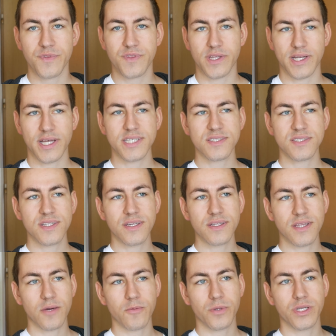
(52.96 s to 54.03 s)
The last thing
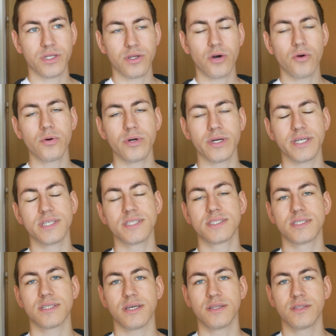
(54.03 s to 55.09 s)
that we know
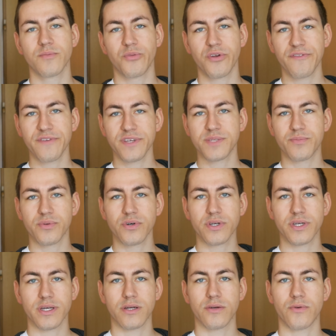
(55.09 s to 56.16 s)
is, in the previous book,